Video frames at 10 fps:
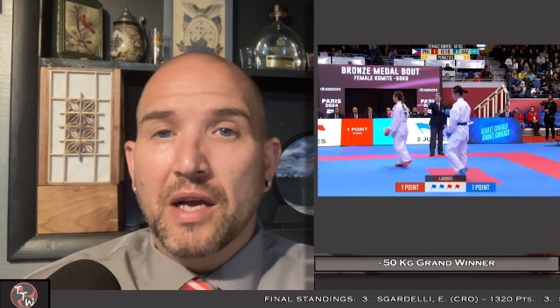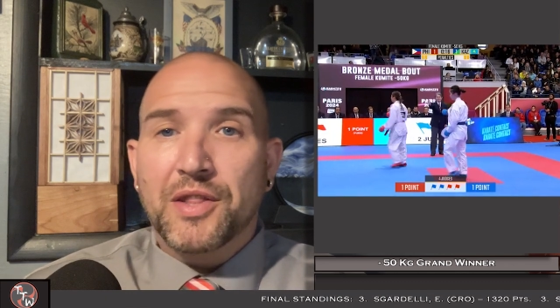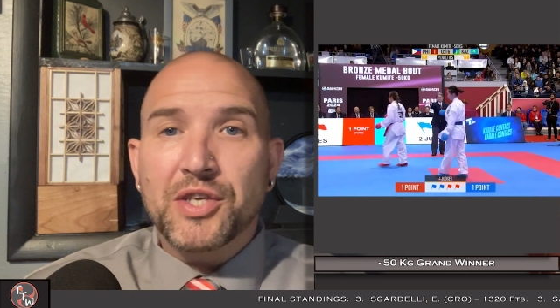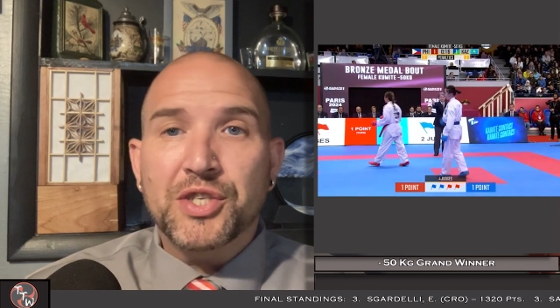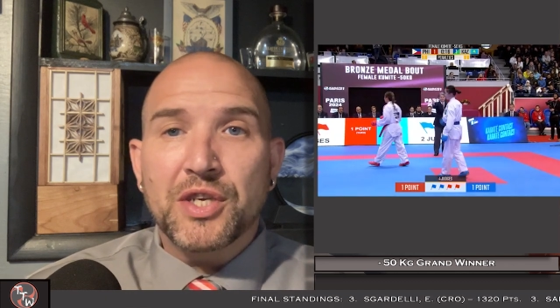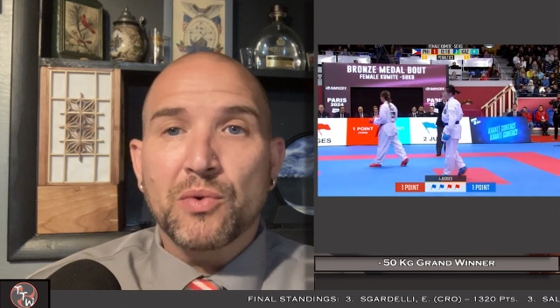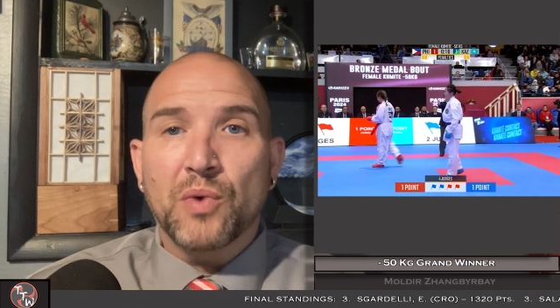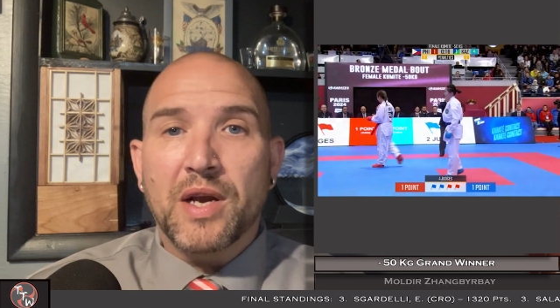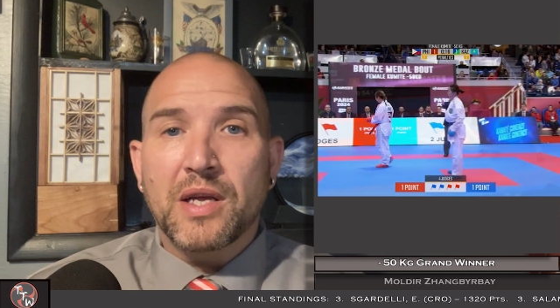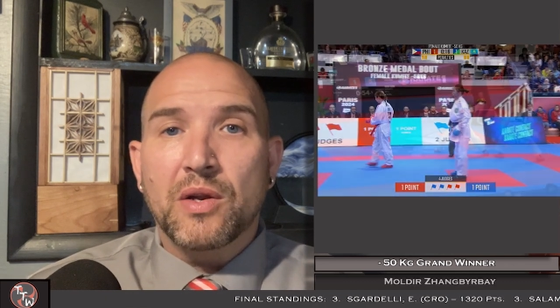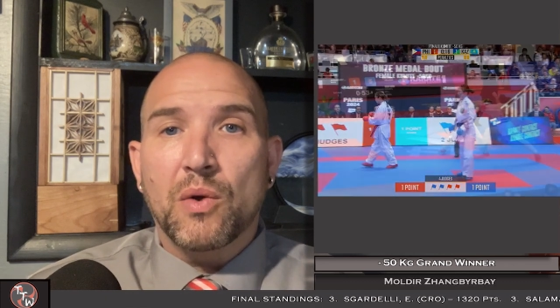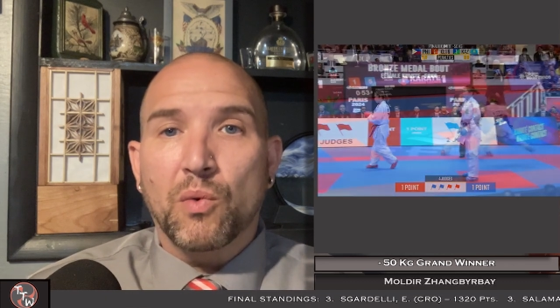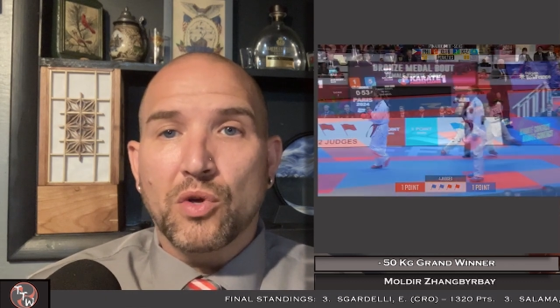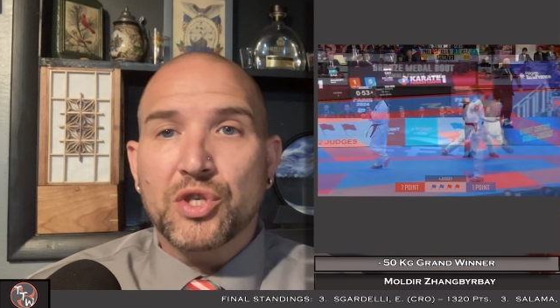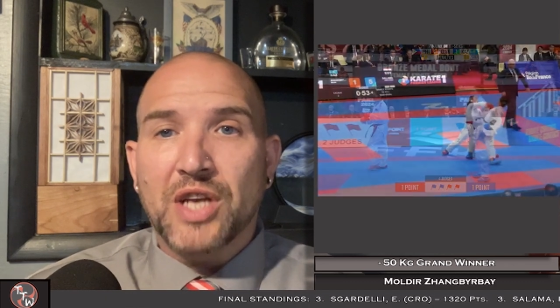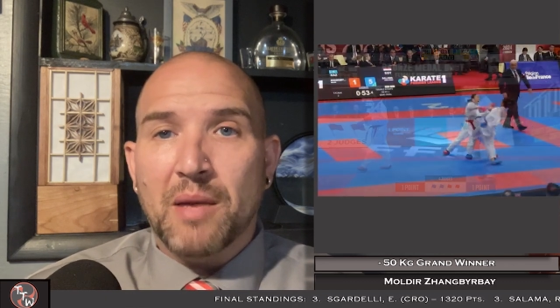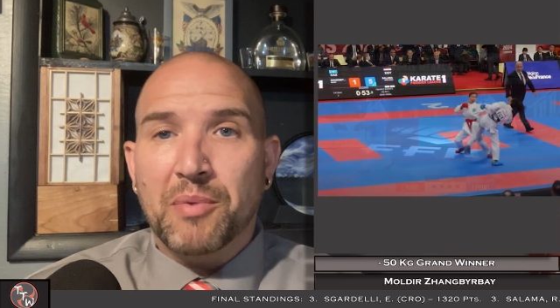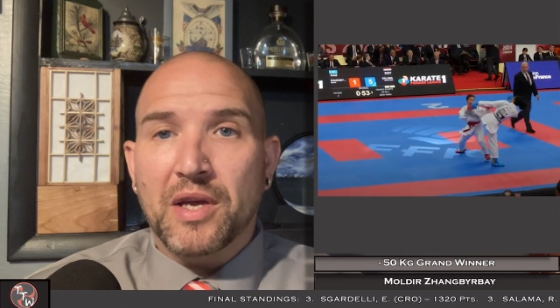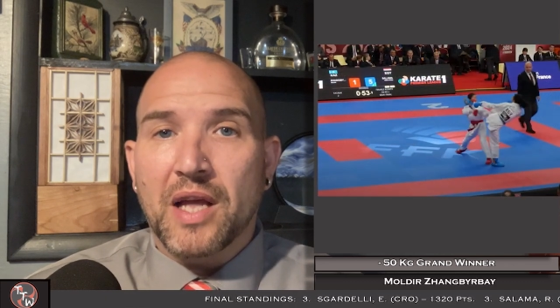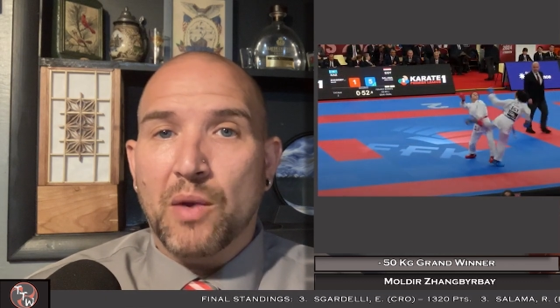This year, reigning world
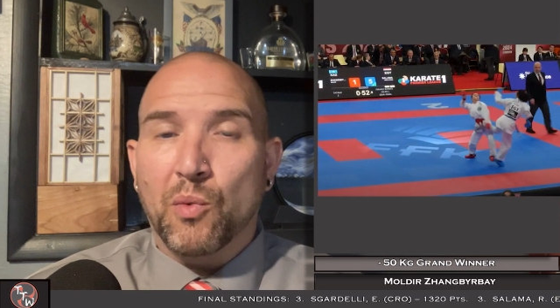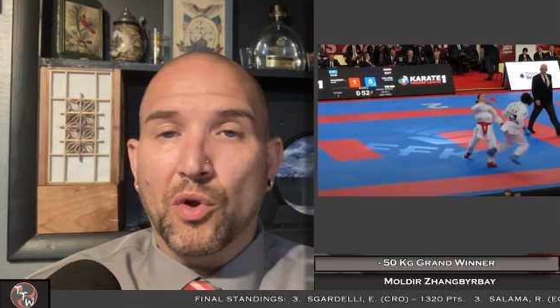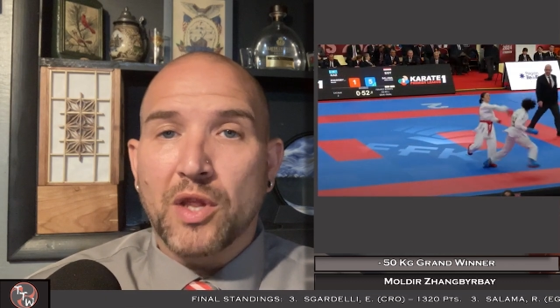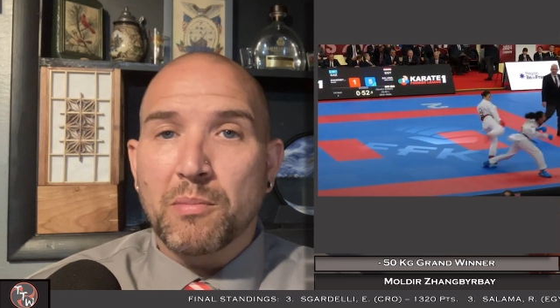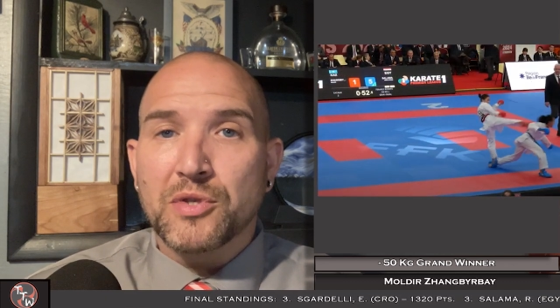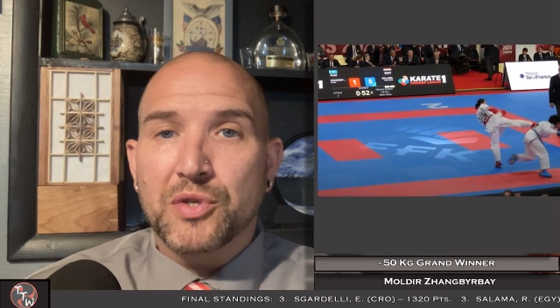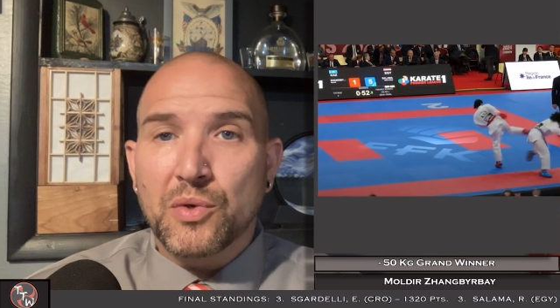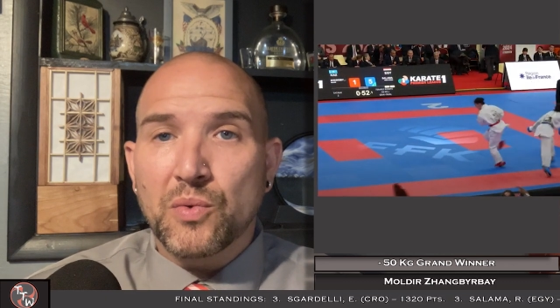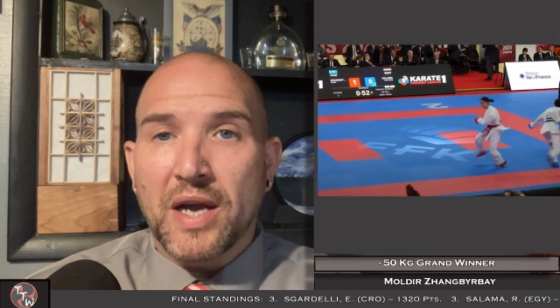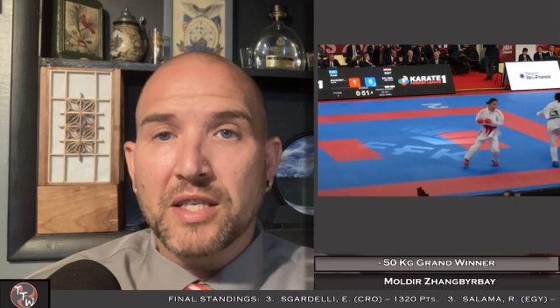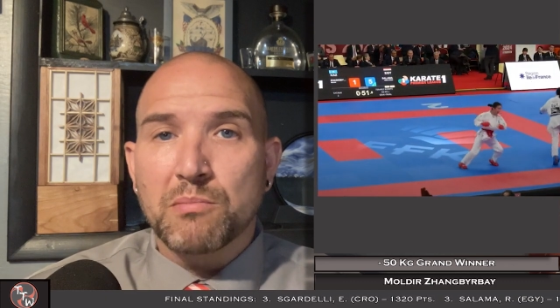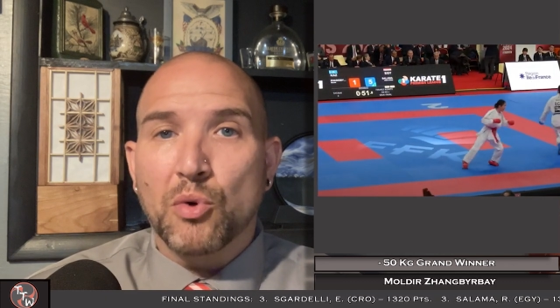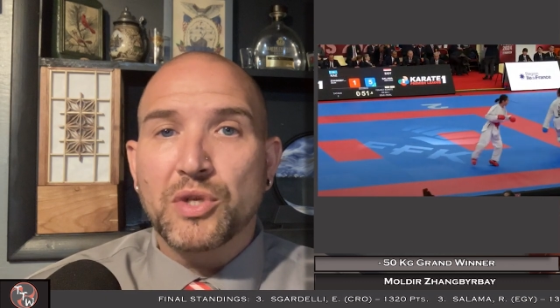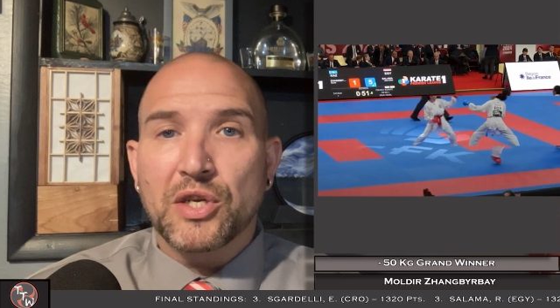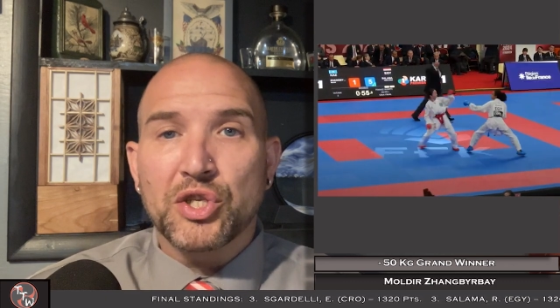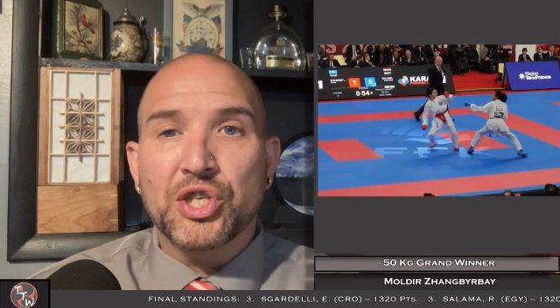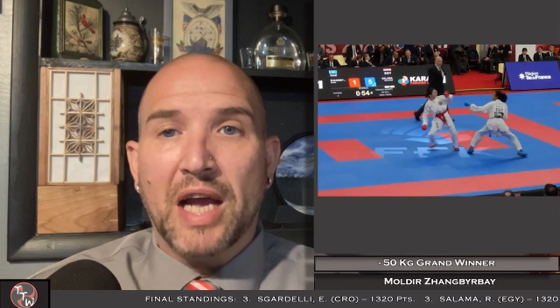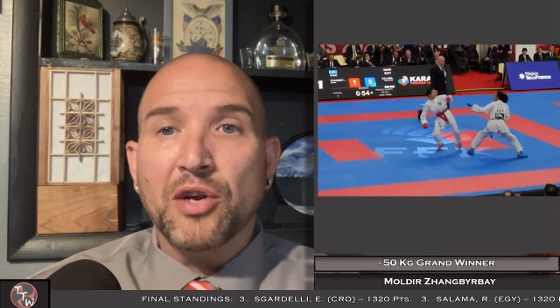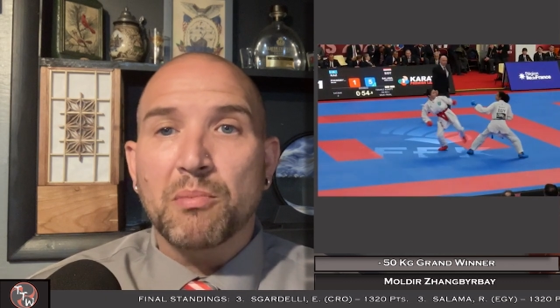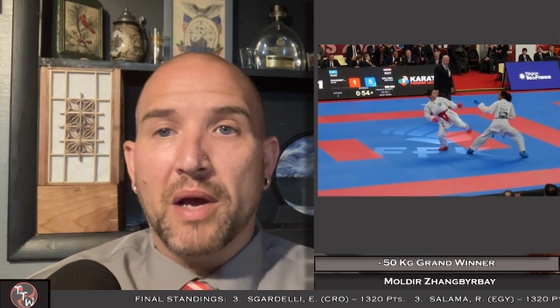champion and world number 2 ranked Modir
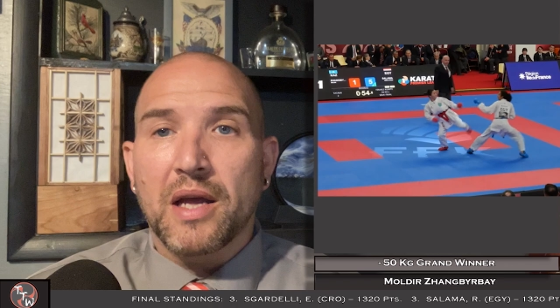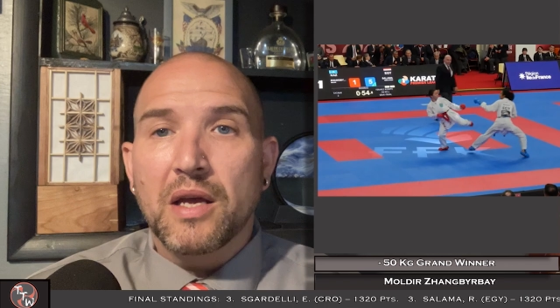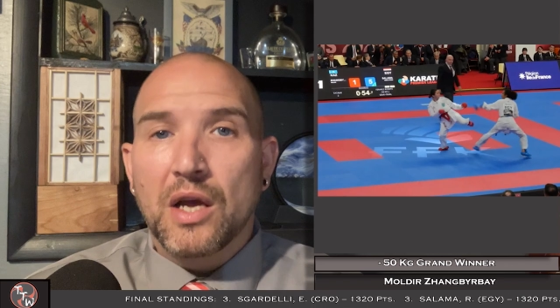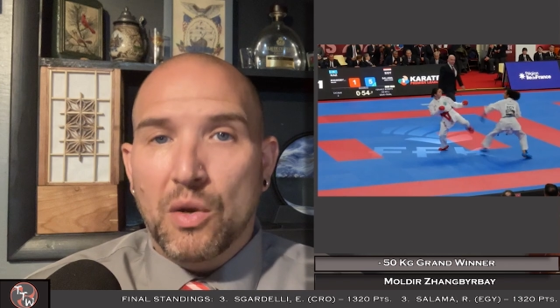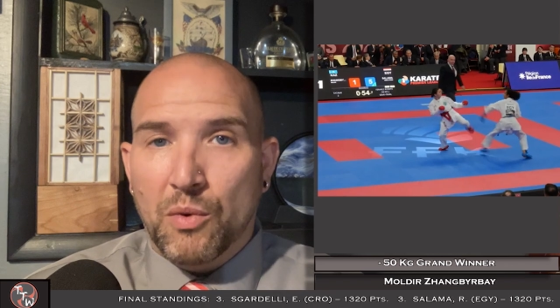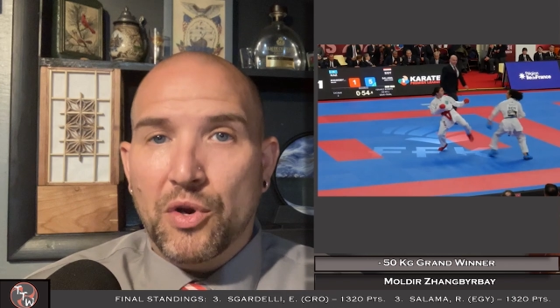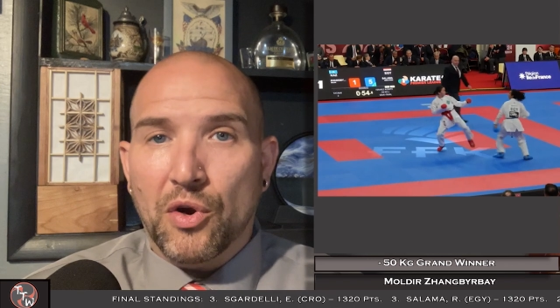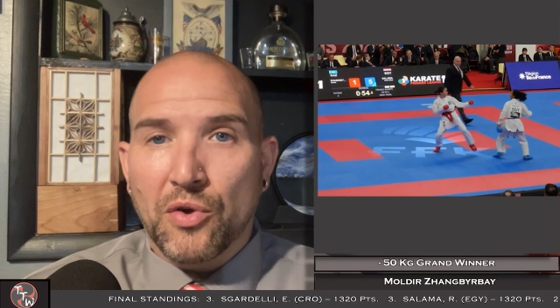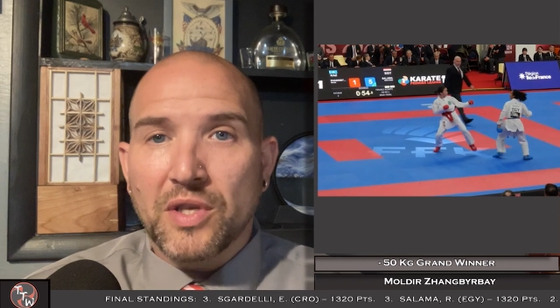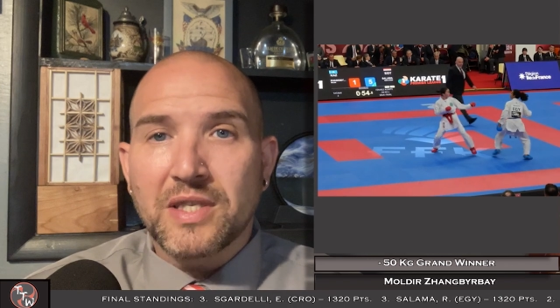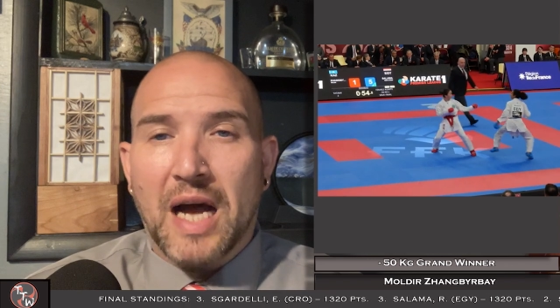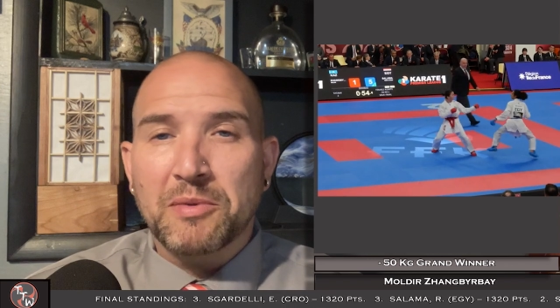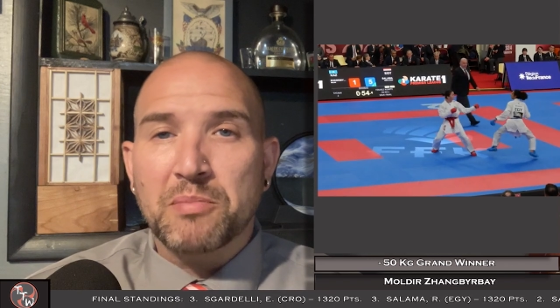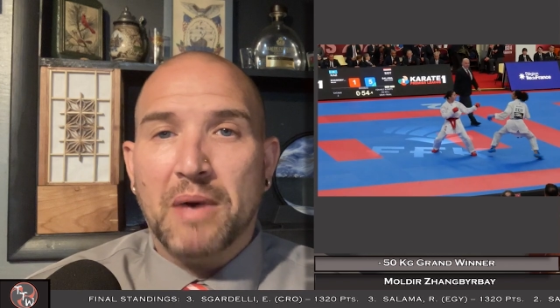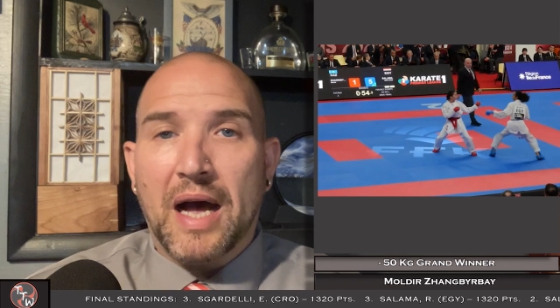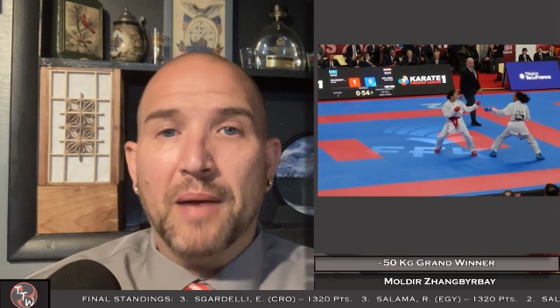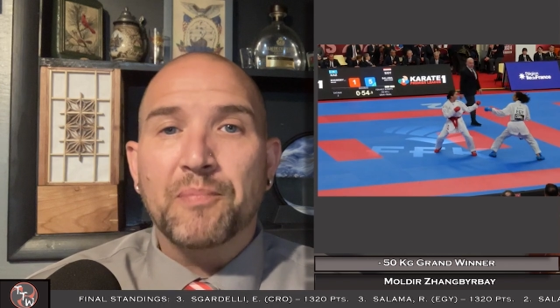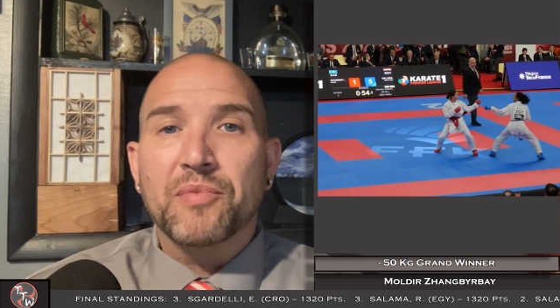Jangerbe would earn the top spot.